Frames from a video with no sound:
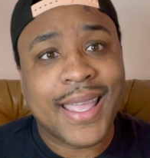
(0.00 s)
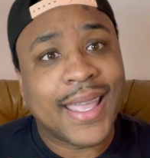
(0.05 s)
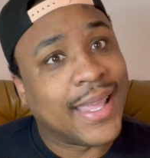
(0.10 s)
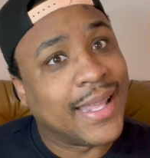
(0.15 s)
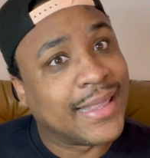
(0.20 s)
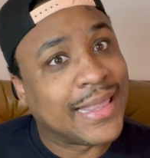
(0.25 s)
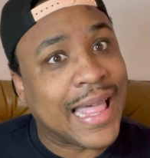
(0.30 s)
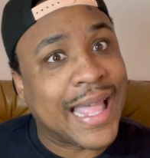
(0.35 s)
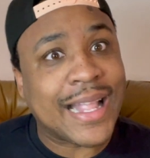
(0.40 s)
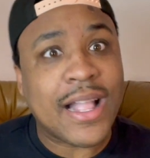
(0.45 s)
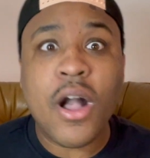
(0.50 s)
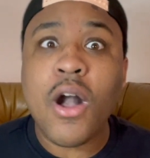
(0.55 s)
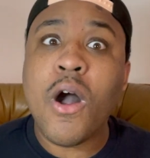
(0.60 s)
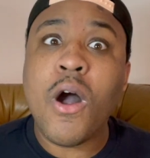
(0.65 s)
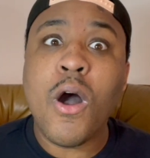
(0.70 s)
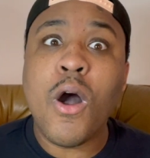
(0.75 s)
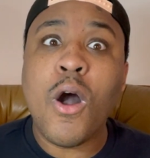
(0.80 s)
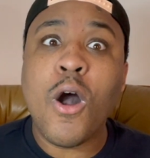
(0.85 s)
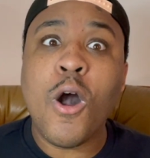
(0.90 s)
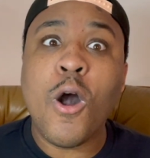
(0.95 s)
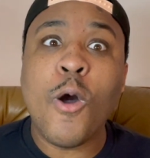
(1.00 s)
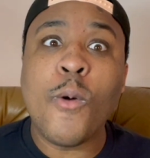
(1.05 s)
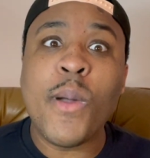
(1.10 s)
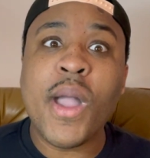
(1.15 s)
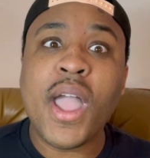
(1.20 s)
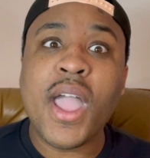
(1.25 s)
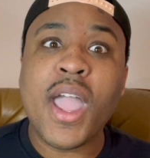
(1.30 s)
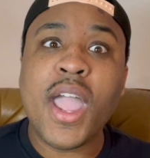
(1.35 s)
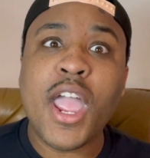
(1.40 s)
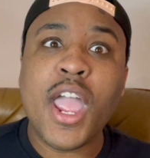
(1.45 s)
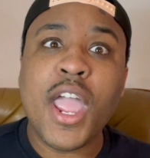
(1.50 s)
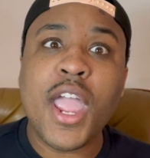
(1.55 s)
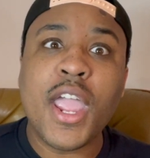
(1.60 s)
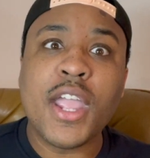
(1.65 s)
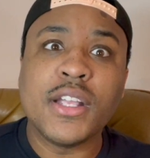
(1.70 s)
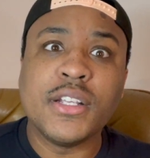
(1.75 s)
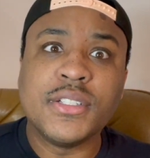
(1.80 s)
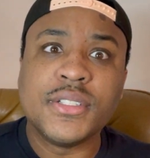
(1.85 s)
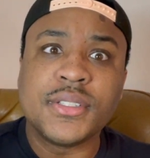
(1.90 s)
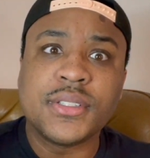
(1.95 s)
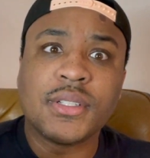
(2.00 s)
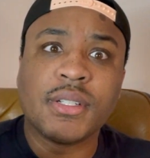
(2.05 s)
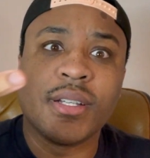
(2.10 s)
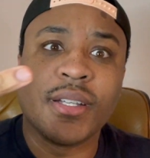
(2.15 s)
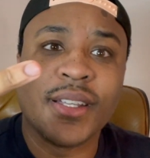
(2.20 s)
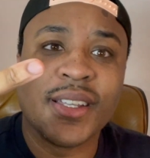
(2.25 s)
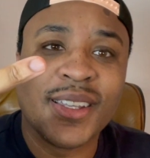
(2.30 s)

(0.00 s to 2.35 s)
And like always,